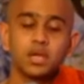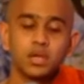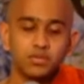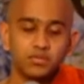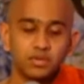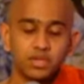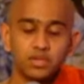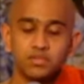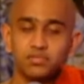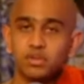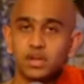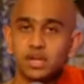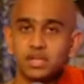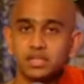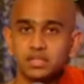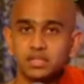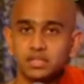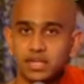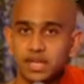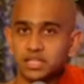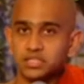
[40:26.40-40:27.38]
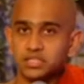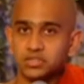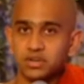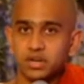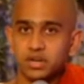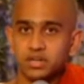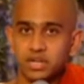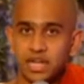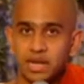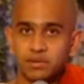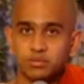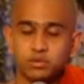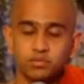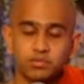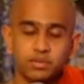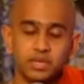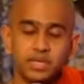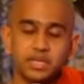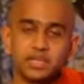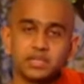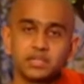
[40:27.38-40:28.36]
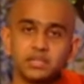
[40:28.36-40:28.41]
We find extra time to
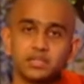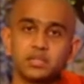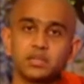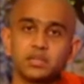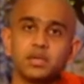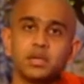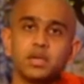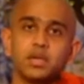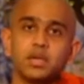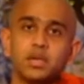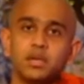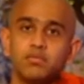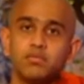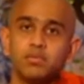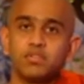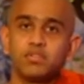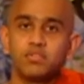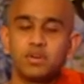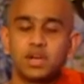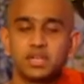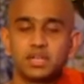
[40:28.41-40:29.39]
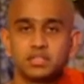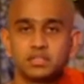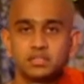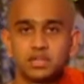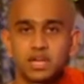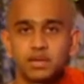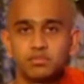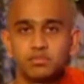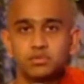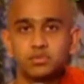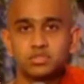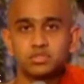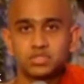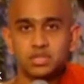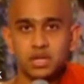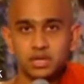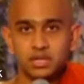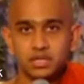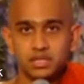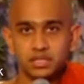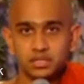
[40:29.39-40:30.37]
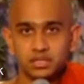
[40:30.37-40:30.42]
play. We find time to
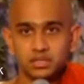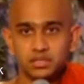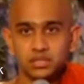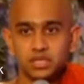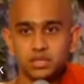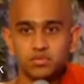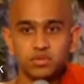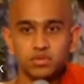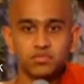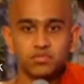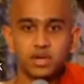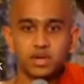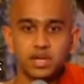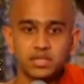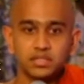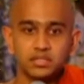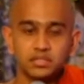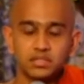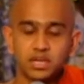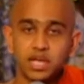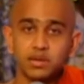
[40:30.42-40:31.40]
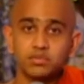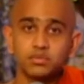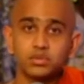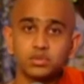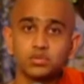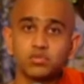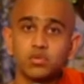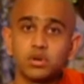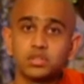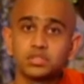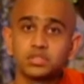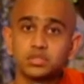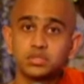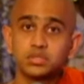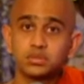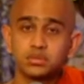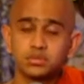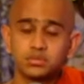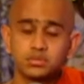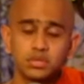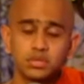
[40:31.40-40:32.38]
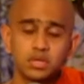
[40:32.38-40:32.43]
study. Then we find time to
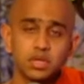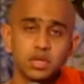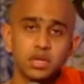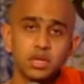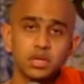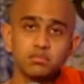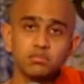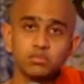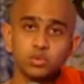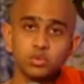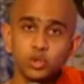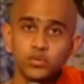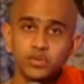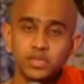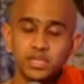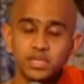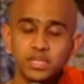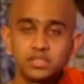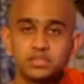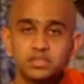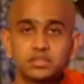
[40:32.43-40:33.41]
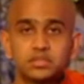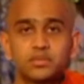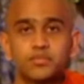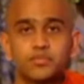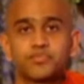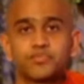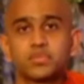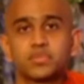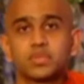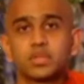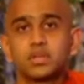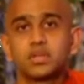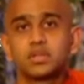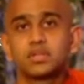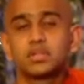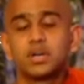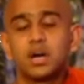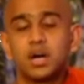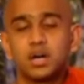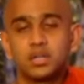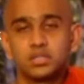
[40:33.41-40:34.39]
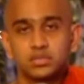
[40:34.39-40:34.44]
watch movies,
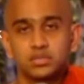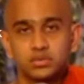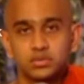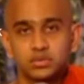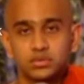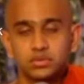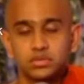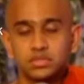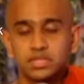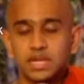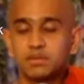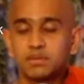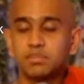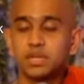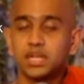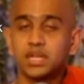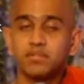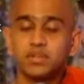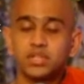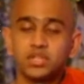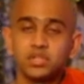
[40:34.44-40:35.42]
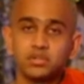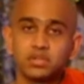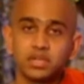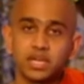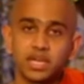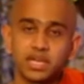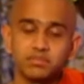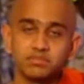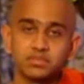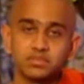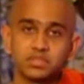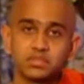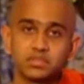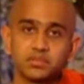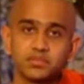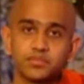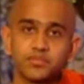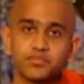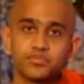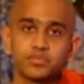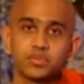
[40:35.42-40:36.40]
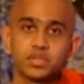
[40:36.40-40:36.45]
cartoons, and play video games.
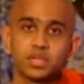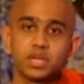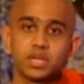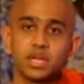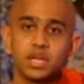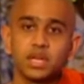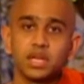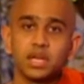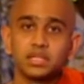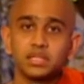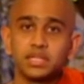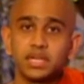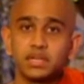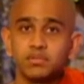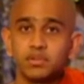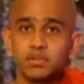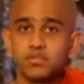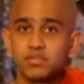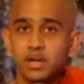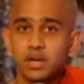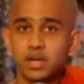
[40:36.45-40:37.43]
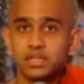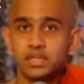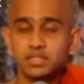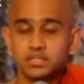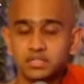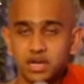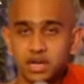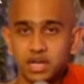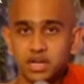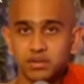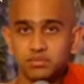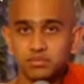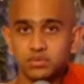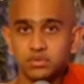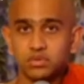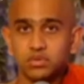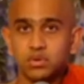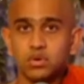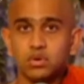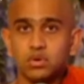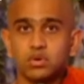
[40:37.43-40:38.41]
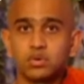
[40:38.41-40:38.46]
Then we find time to
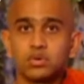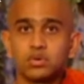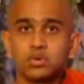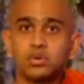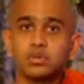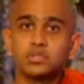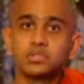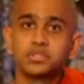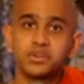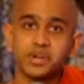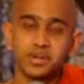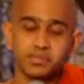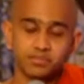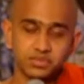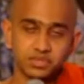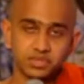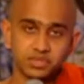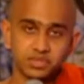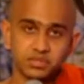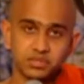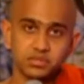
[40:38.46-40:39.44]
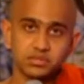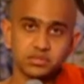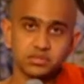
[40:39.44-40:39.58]
go on trips,